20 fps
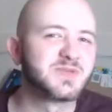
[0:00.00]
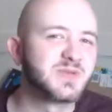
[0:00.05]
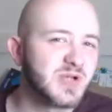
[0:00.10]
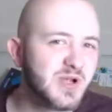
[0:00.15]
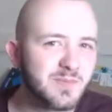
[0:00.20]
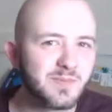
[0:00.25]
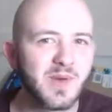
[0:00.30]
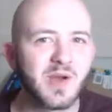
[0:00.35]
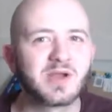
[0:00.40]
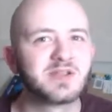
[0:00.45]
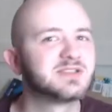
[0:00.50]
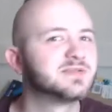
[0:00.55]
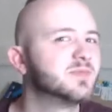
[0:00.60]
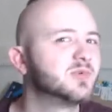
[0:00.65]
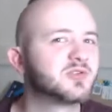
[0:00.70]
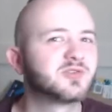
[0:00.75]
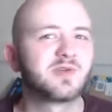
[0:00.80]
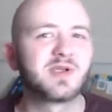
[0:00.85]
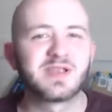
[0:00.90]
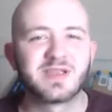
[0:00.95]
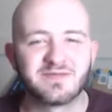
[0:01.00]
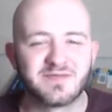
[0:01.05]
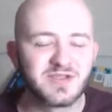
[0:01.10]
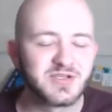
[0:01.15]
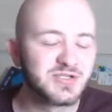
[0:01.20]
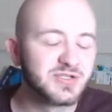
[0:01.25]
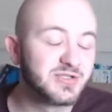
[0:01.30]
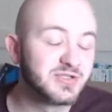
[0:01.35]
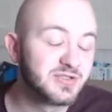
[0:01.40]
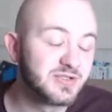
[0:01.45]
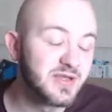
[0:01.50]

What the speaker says: but combine some more Dracovishes.